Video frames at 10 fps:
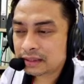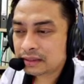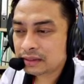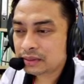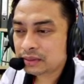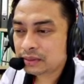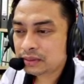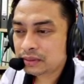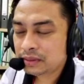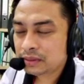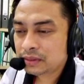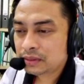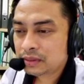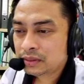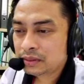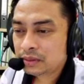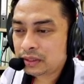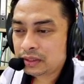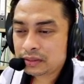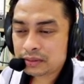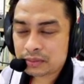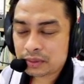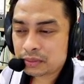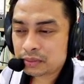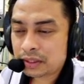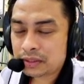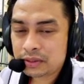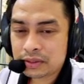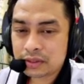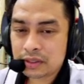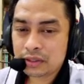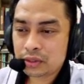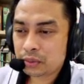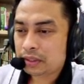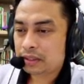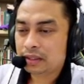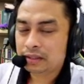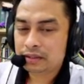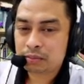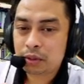Okay, so that's why it's just showing